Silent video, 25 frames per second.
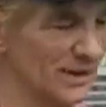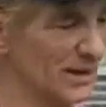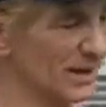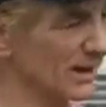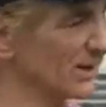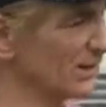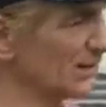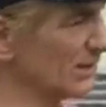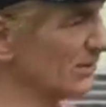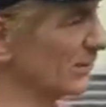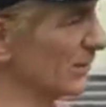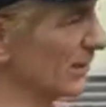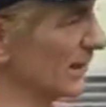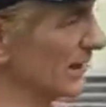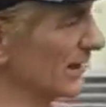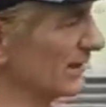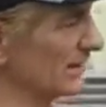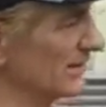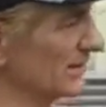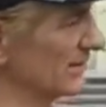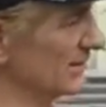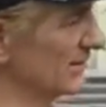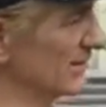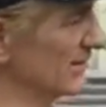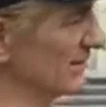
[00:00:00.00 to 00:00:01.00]
Yeah, and then we had
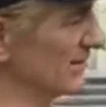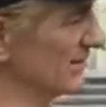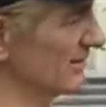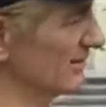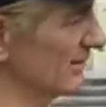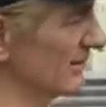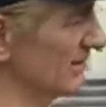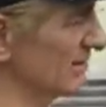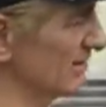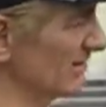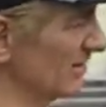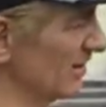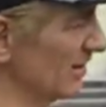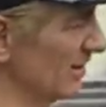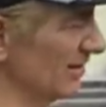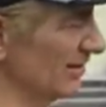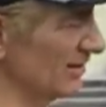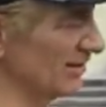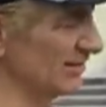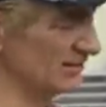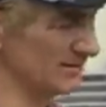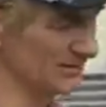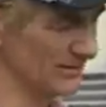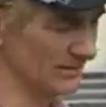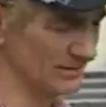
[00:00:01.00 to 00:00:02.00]
the
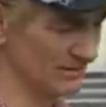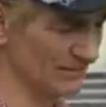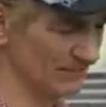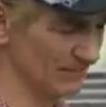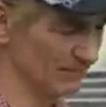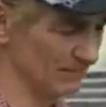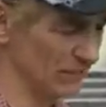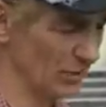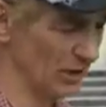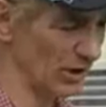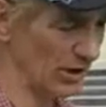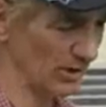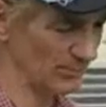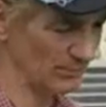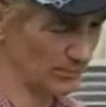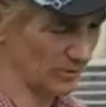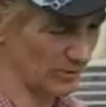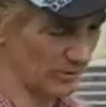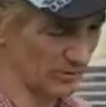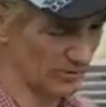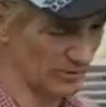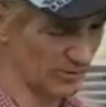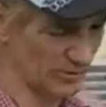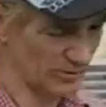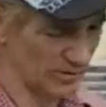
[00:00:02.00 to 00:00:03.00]
sawdust hopper.
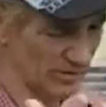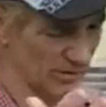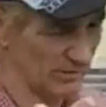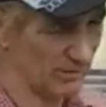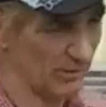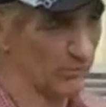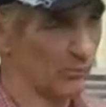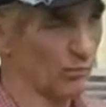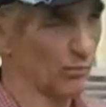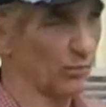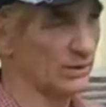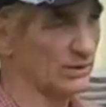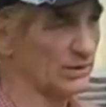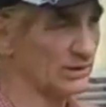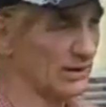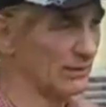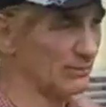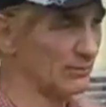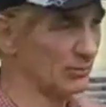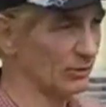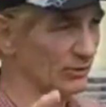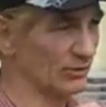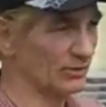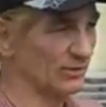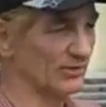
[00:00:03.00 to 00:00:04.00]
Remember one time
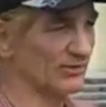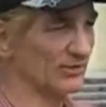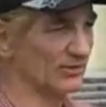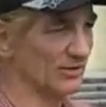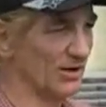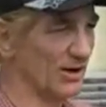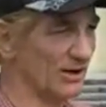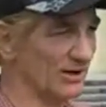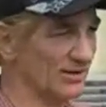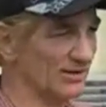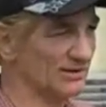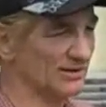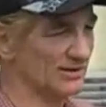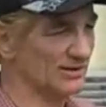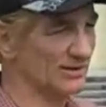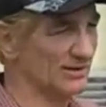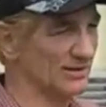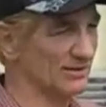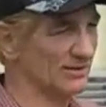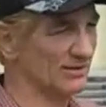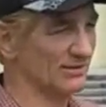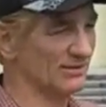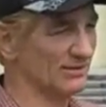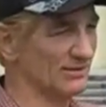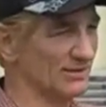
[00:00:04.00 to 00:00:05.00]
putting the sawdust in
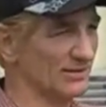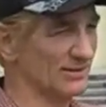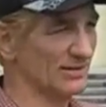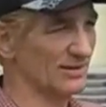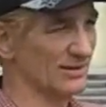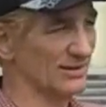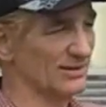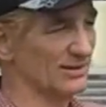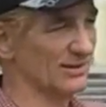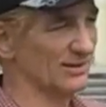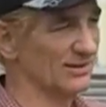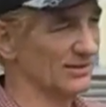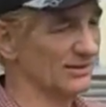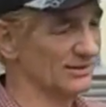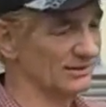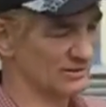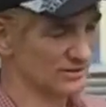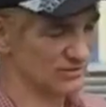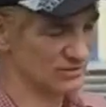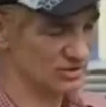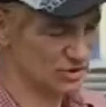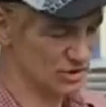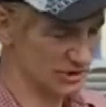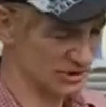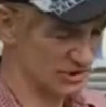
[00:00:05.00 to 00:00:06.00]
there, and
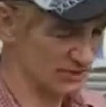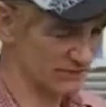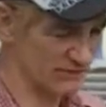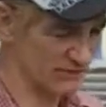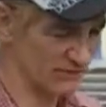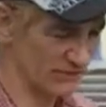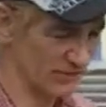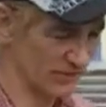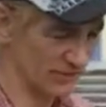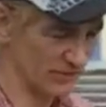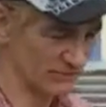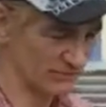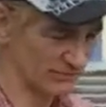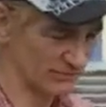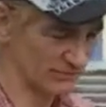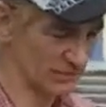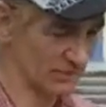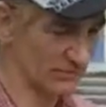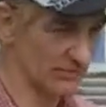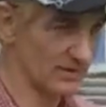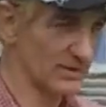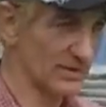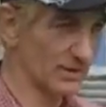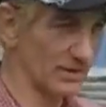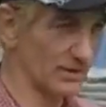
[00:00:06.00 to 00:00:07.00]
the chair fell out from
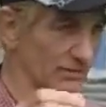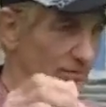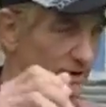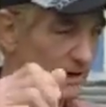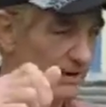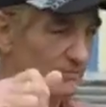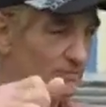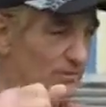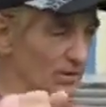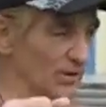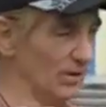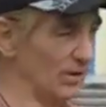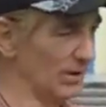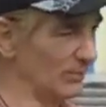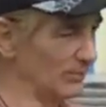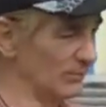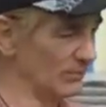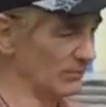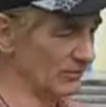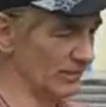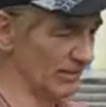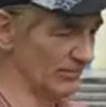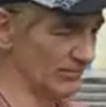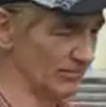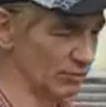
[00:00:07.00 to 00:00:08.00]
under me, and I grabbed the hopper,
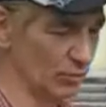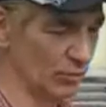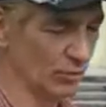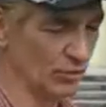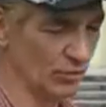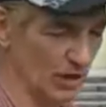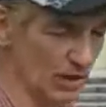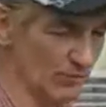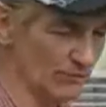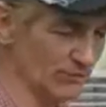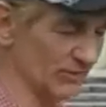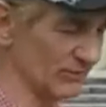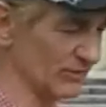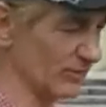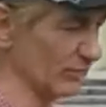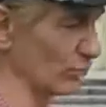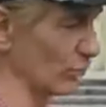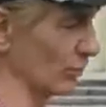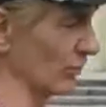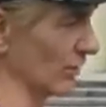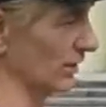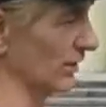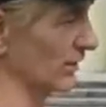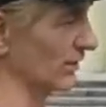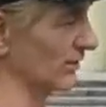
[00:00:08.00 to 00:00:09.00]
and it broke off its
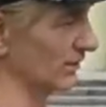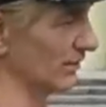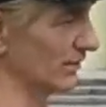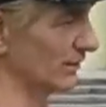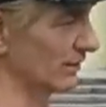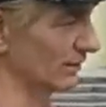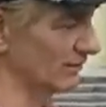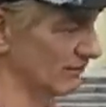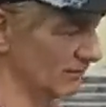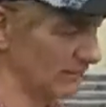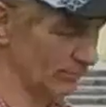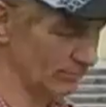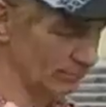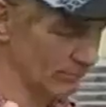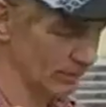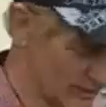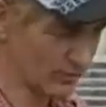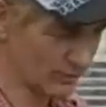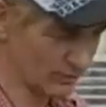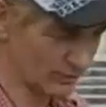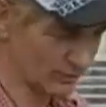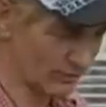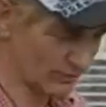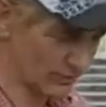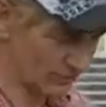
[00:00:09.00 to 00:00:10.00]
mooring, and my brother
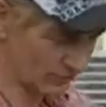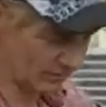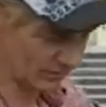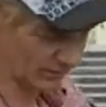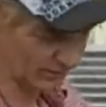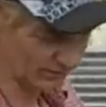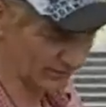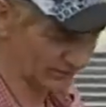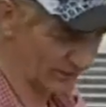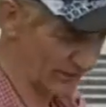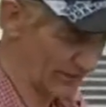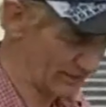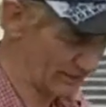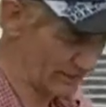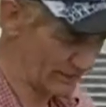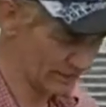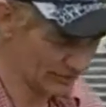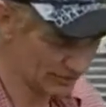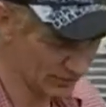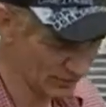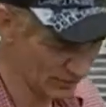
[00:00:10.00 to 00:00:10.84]
was trying to find me under